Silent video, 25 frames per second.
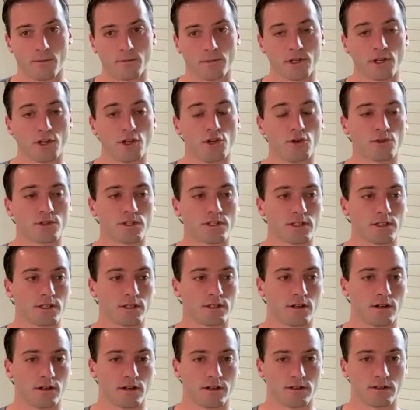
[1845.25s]

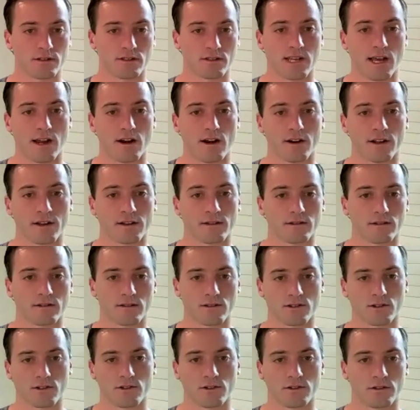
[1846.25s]
Houston on Saturday,
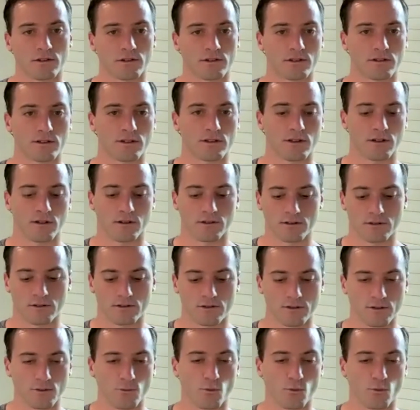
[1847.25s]
and so it's the